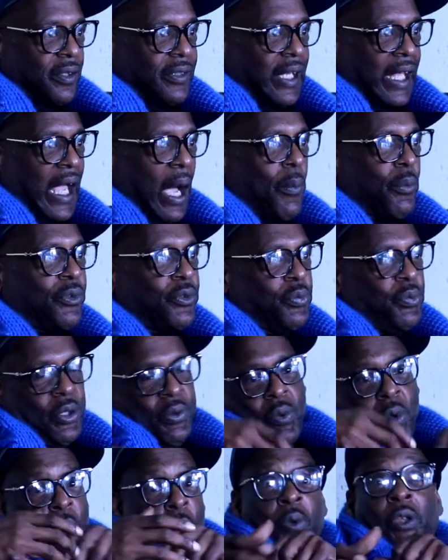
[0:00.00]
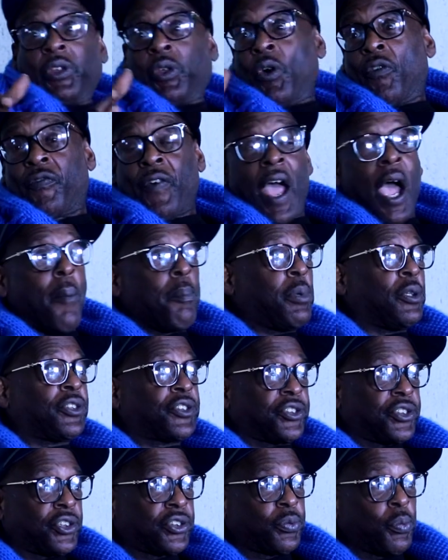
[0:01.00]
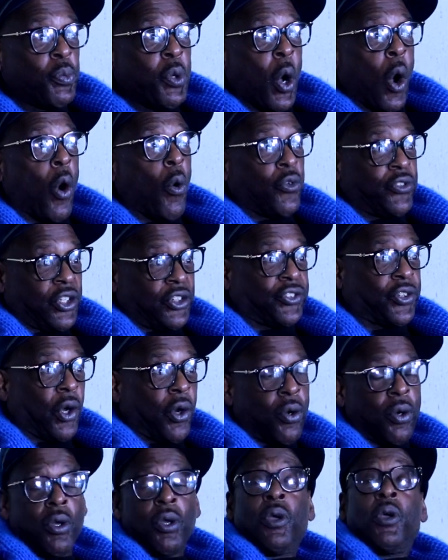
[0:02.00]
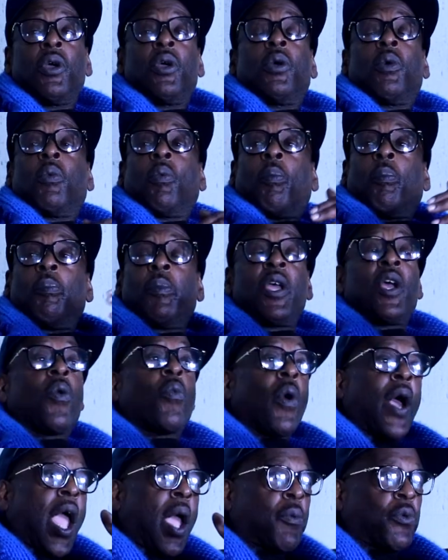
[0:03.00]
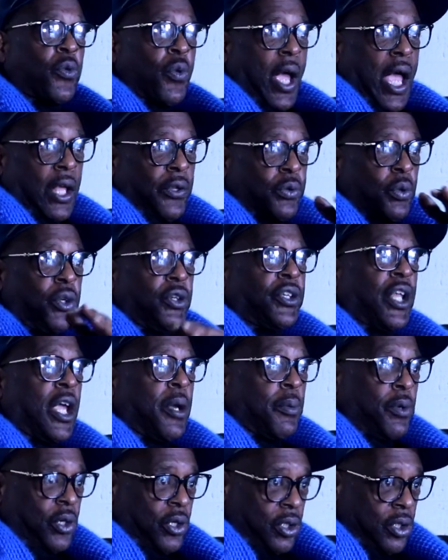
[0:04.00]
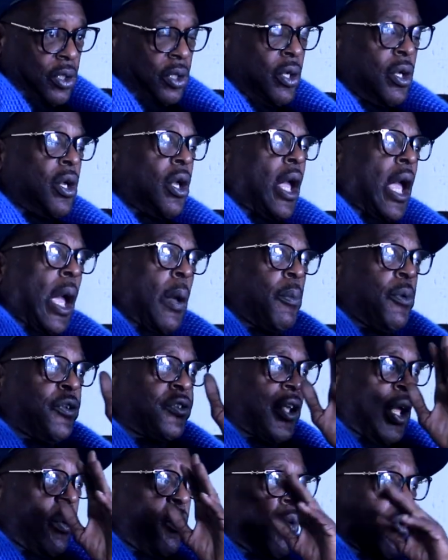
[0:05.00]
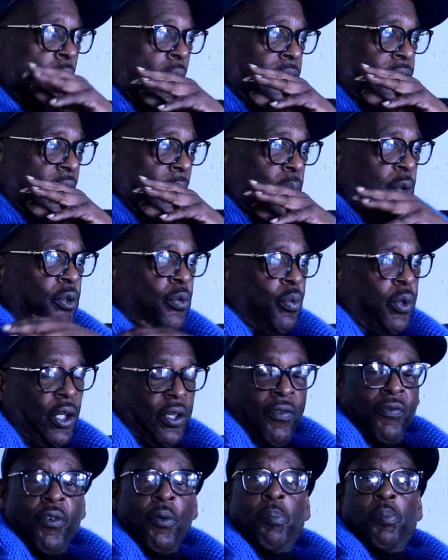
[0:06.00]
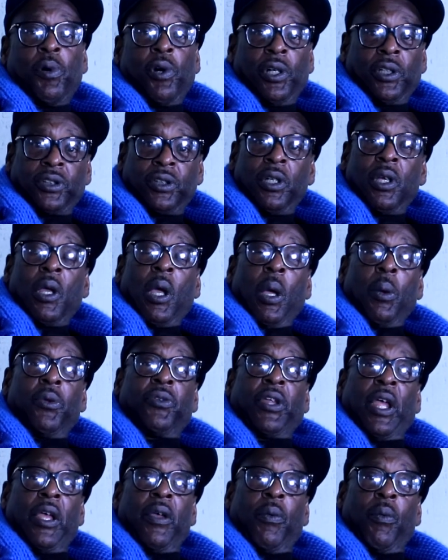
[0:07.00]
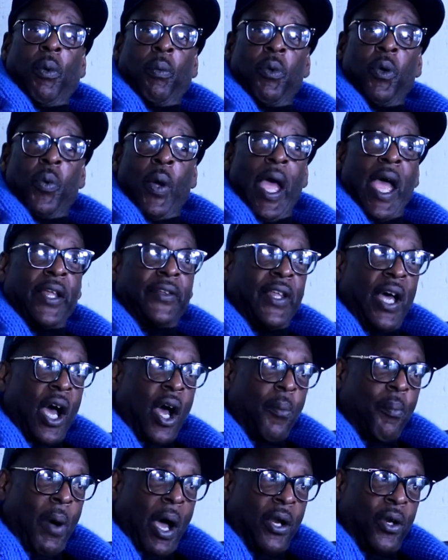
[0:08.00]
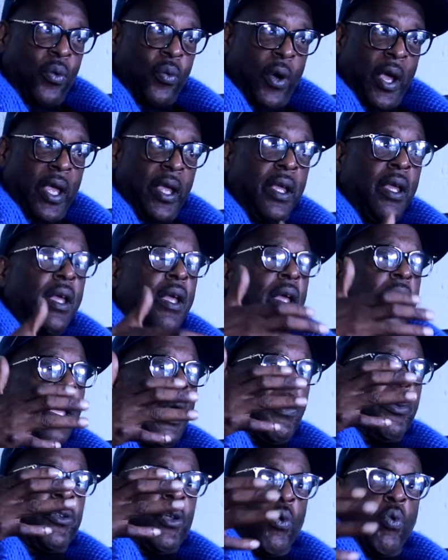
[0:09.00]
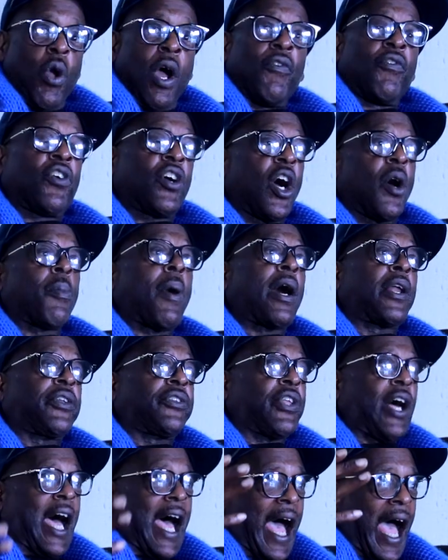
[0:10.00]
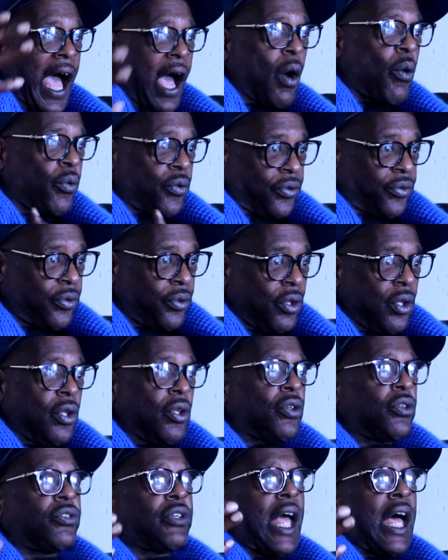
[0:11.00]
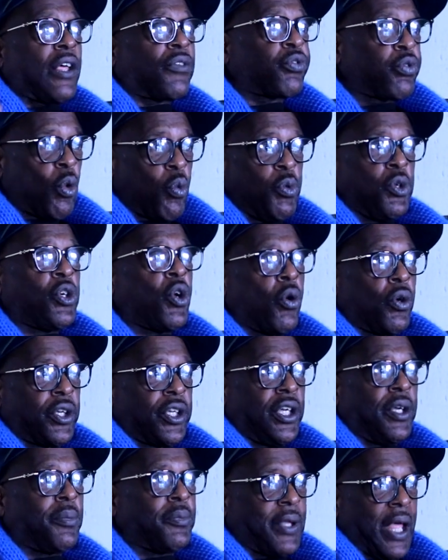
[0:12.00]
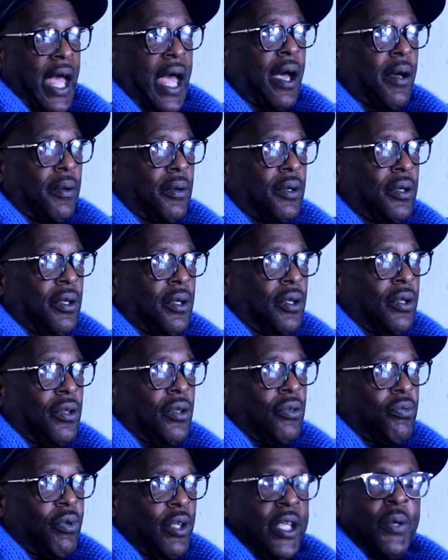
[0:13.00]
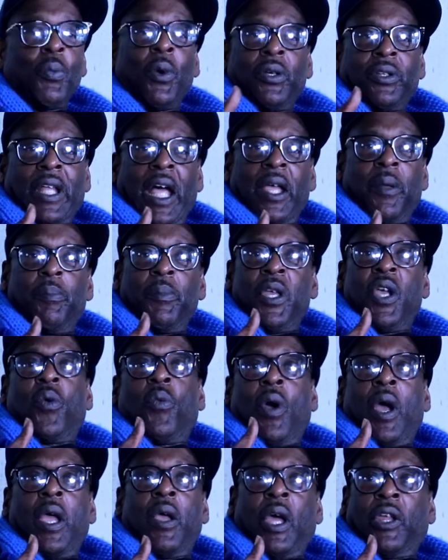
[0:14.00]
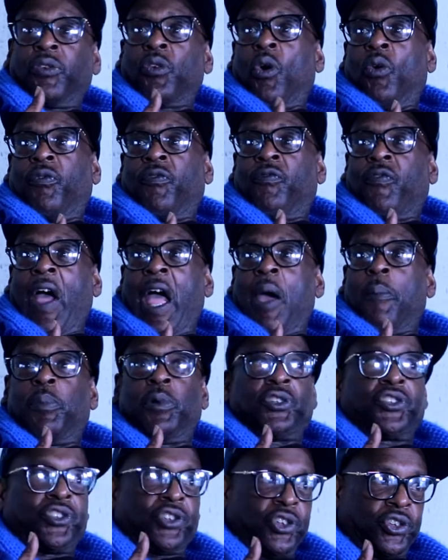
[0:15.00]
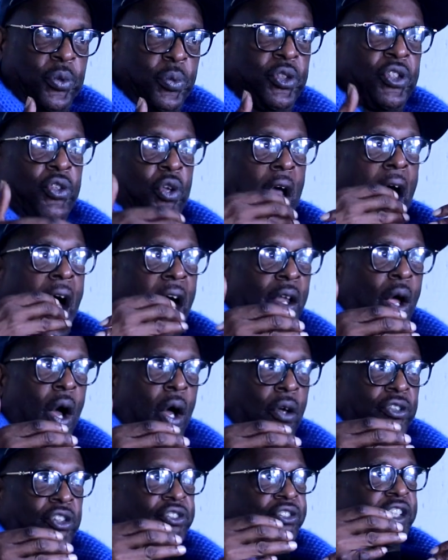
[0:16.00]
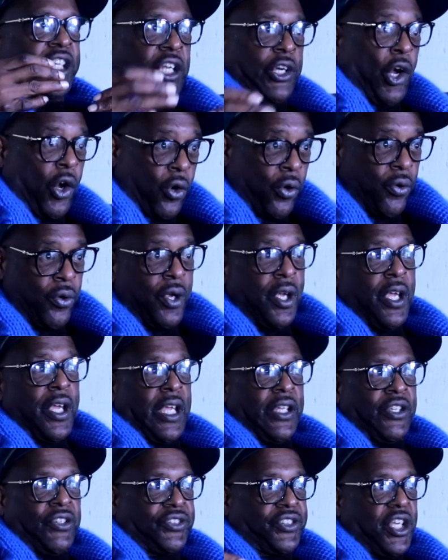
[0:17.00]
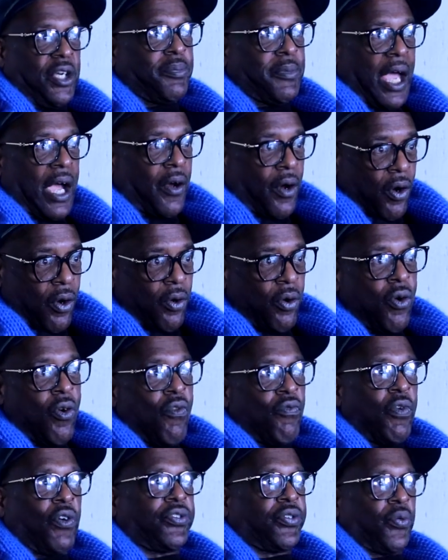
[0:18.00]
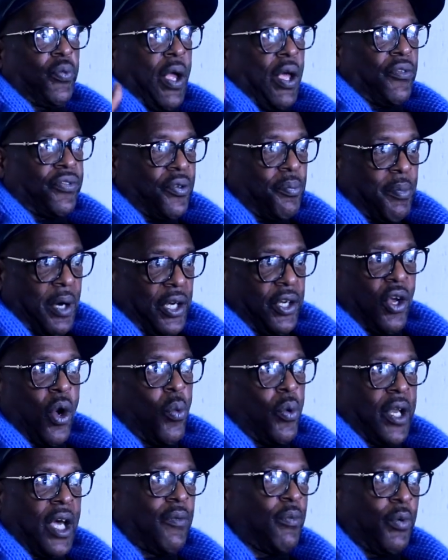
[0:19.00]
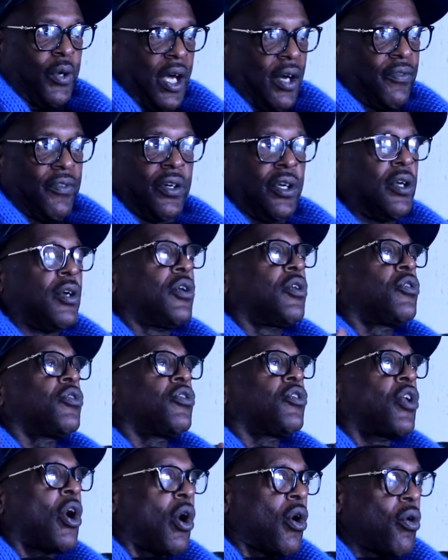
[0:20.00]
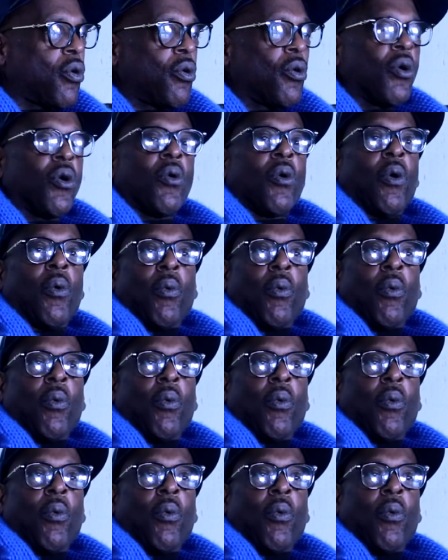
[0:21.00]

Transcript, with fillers: Like I'm going to go find Bush's sister. We don't just her. Me and Wayne, we ran through the neighborhood and we said, and then we looking for Bush. And we say, when we ran down Monterey, and we said, whoever come out of the house, that's where we go kidnap. For anyone like me and Wayne, let's go find Bush's sister. We just, out or just get her and just kidnap her for some ransom money or whatever, whatever. No.